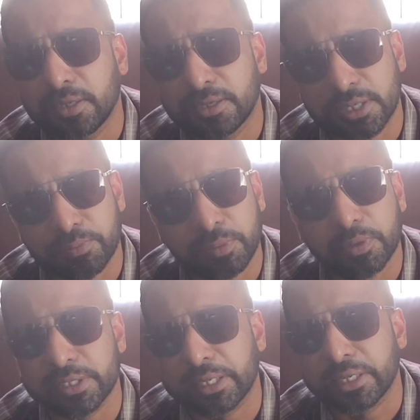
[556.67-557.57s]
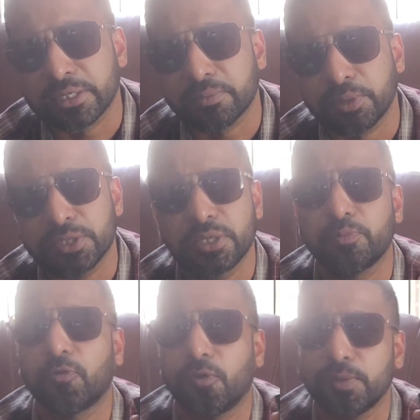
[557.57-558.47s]
some people saying it's a beast in
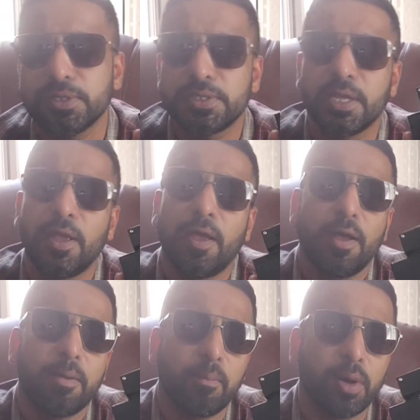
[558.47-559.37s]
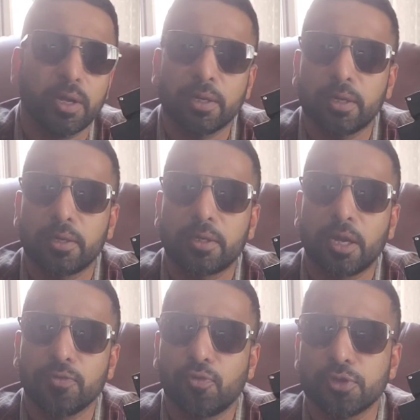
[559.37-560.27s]
performance, but
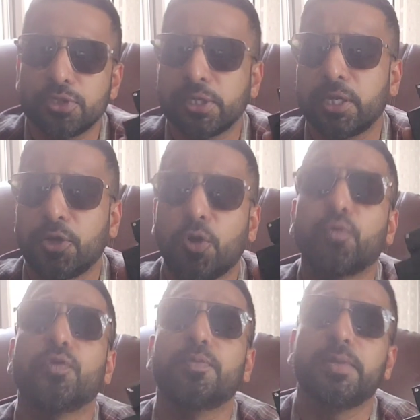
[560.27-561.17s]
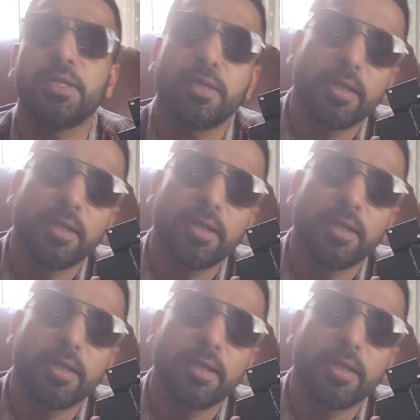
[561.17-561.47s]
unfortunately not with me.